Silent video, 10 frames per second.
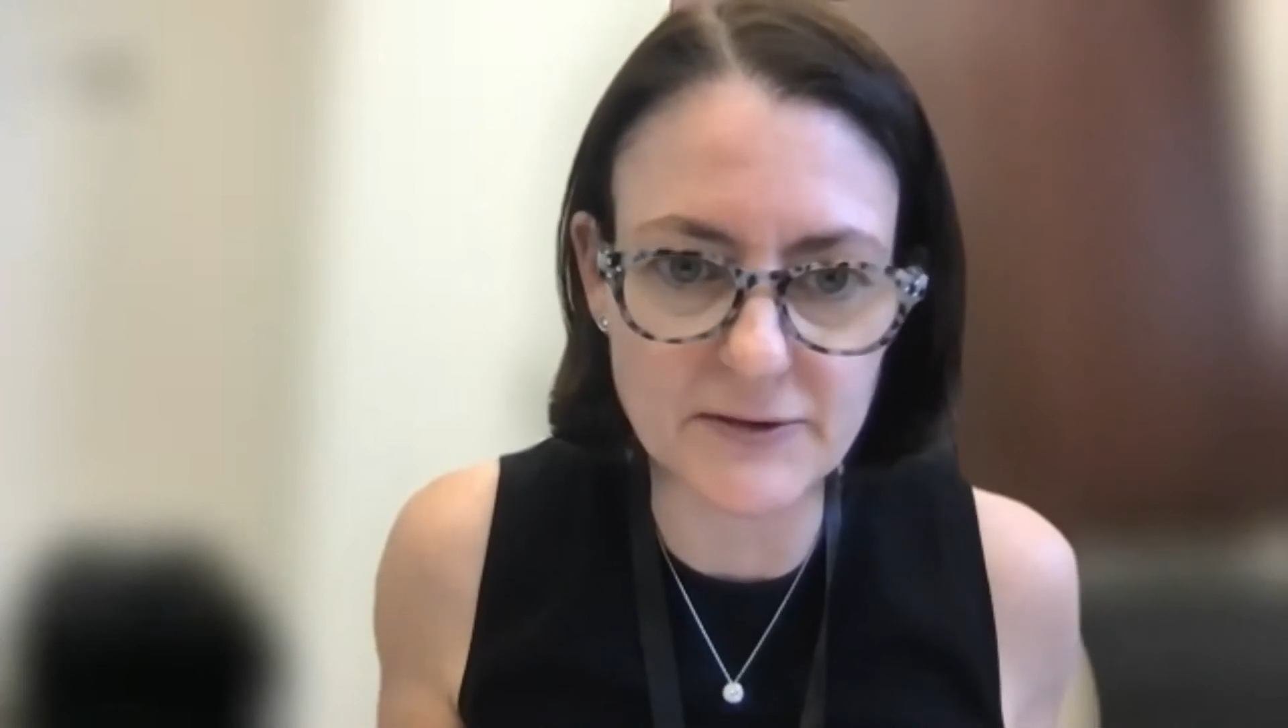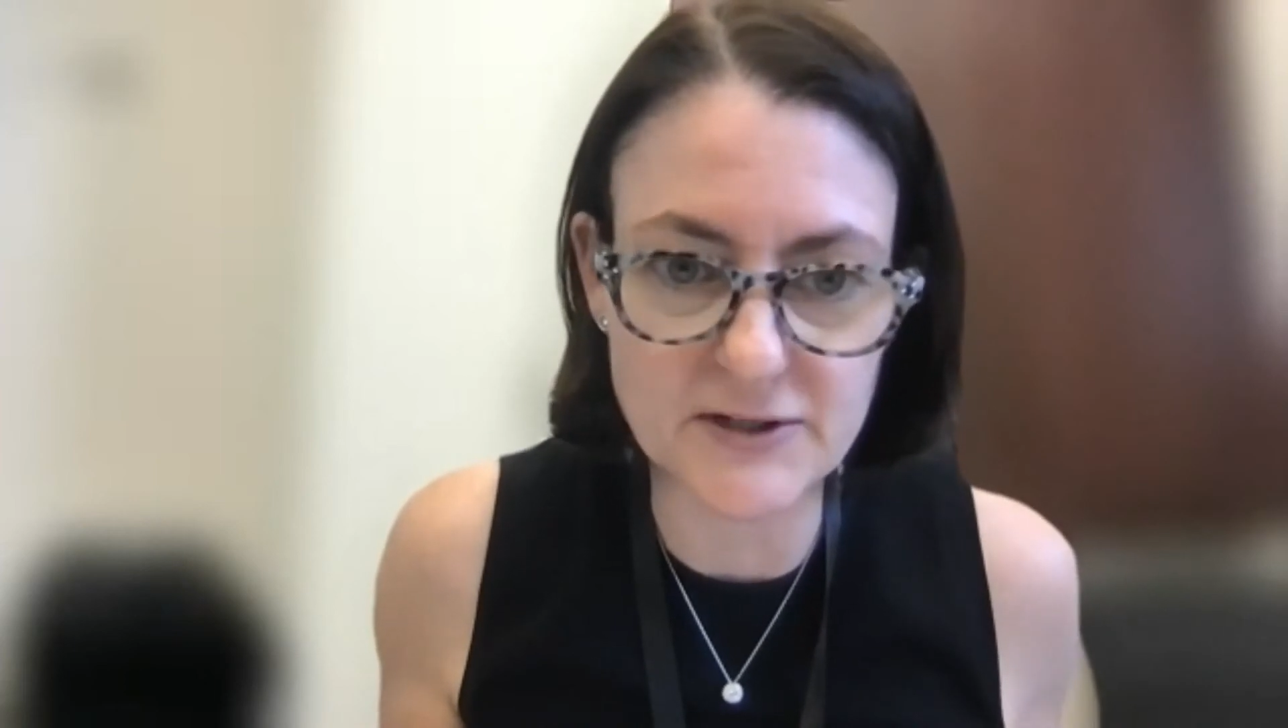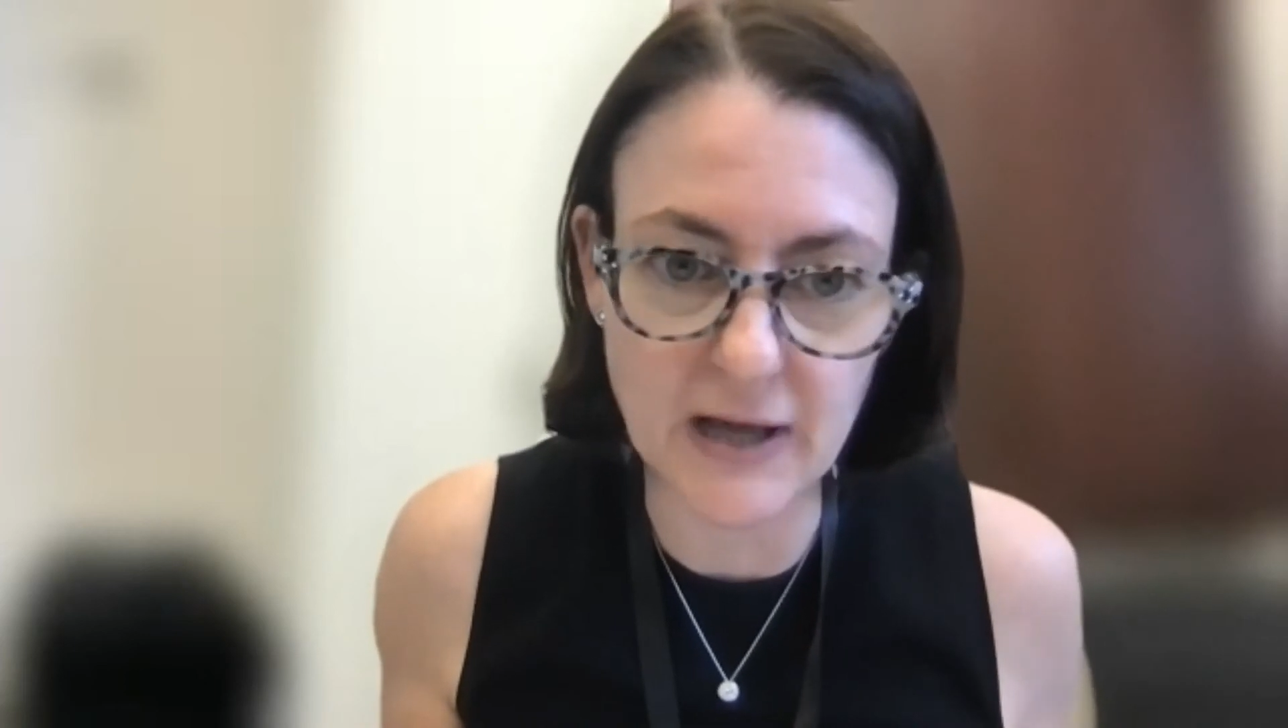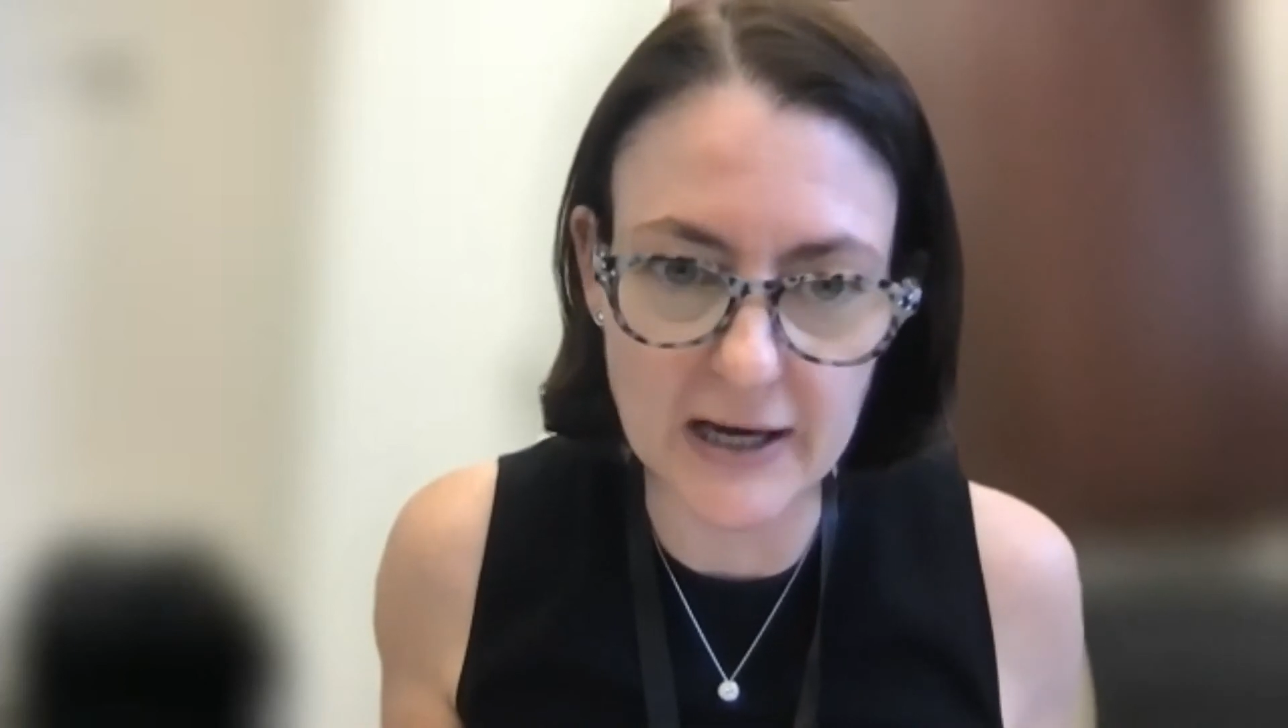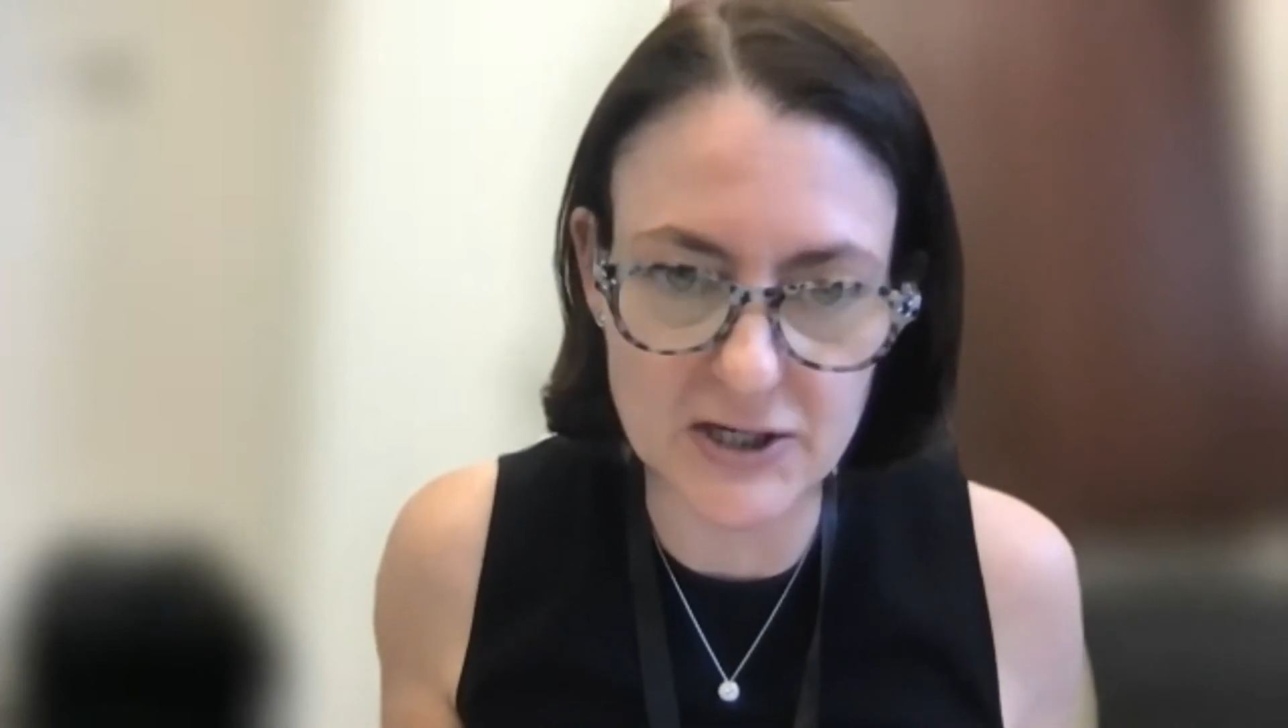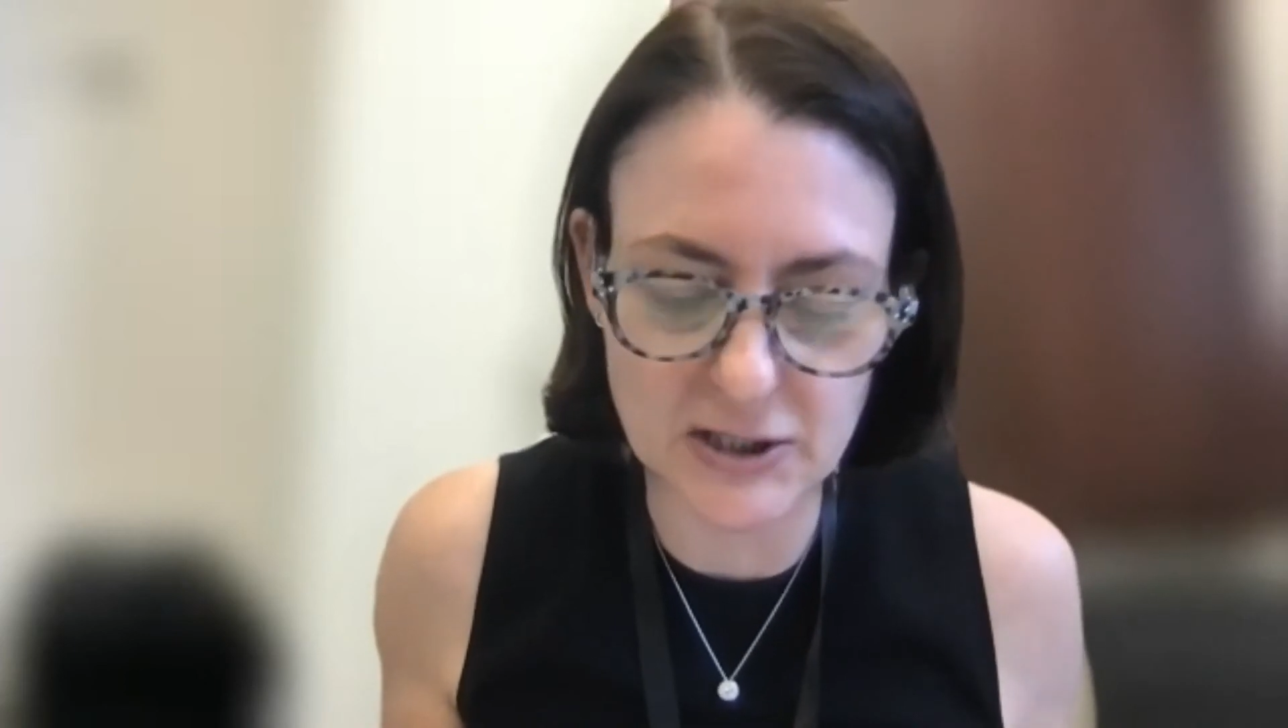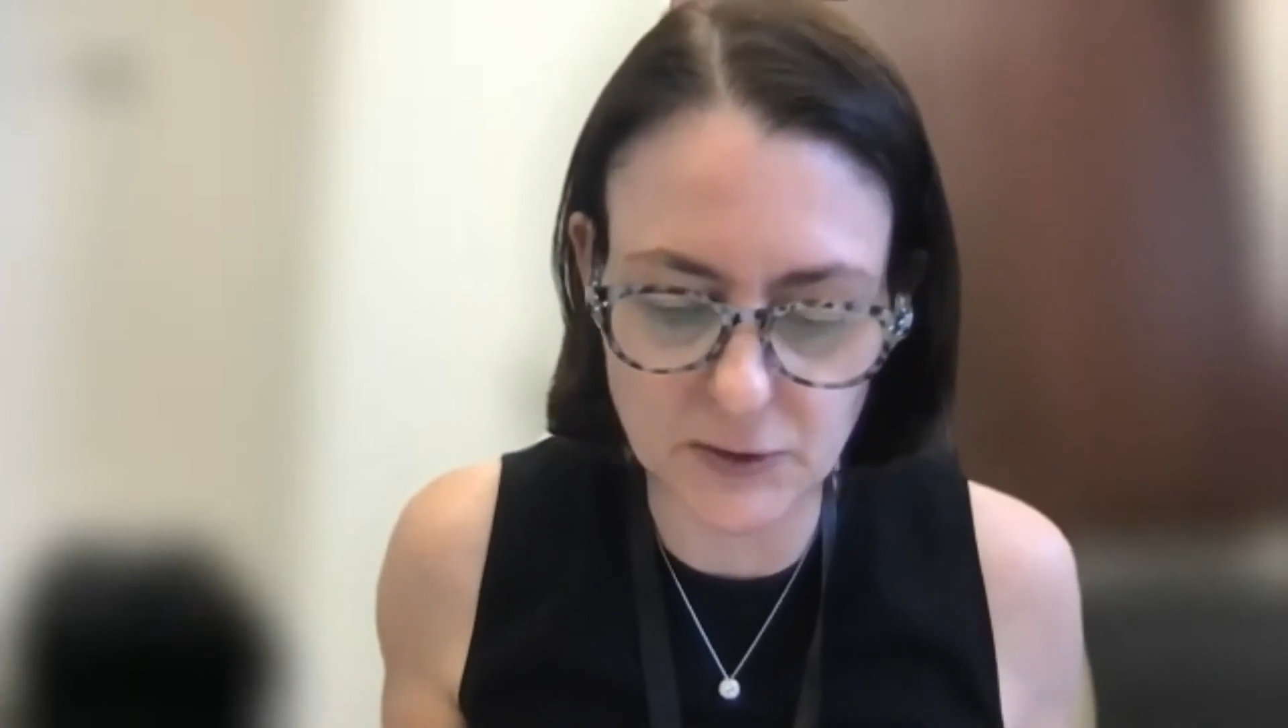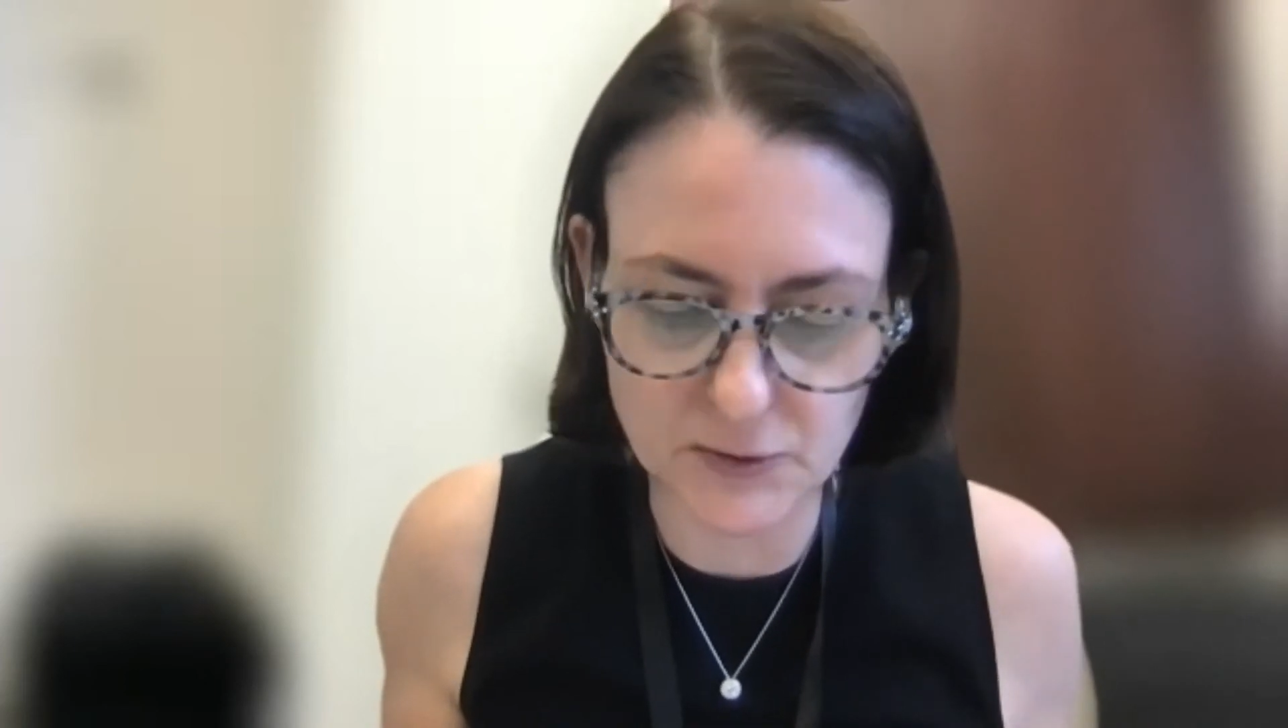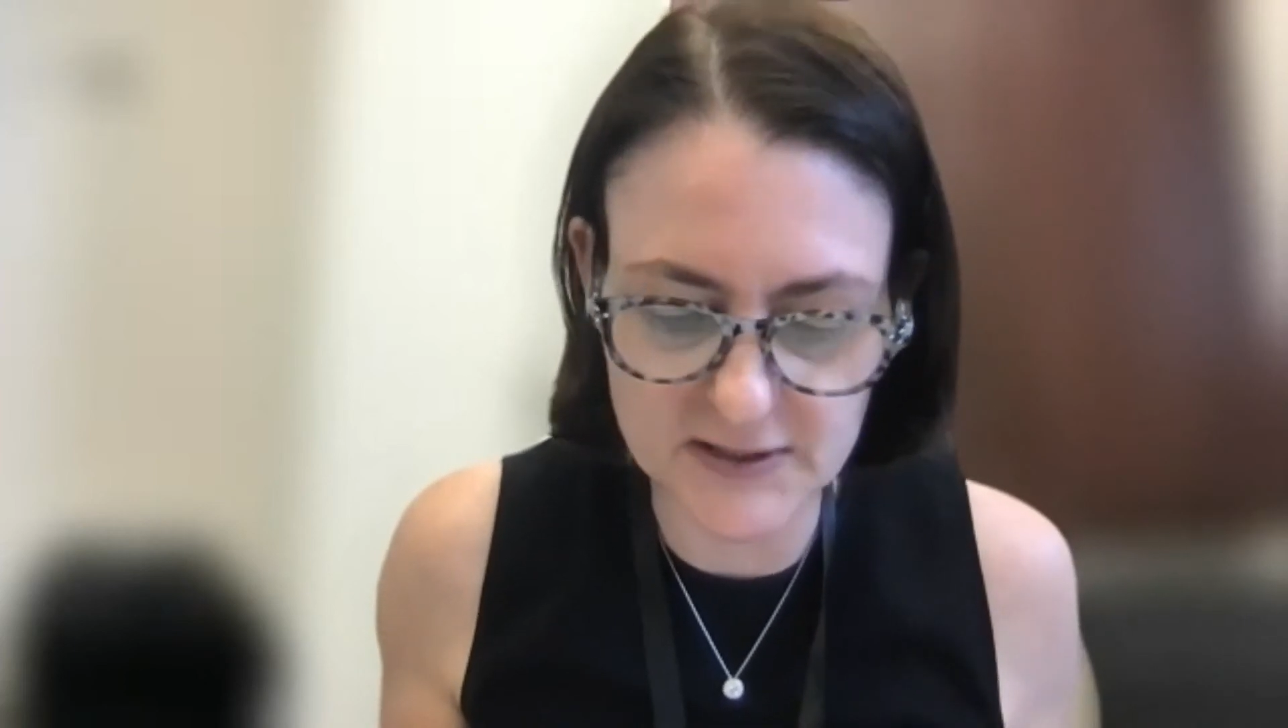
to actually use